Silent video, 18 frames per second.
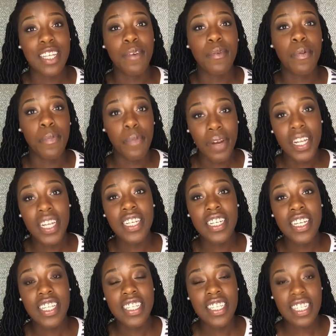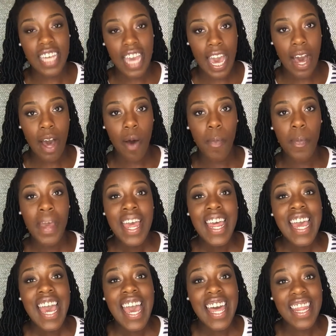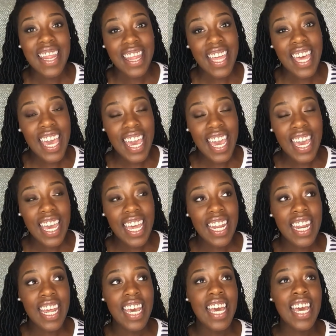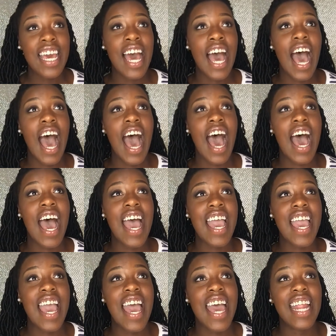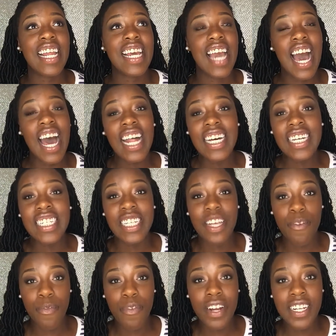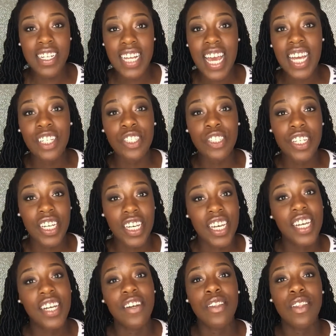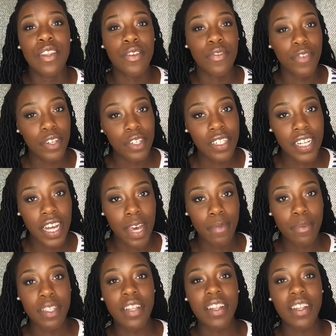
They were braided to the scalp, and then I had got a different texture hair than the first time.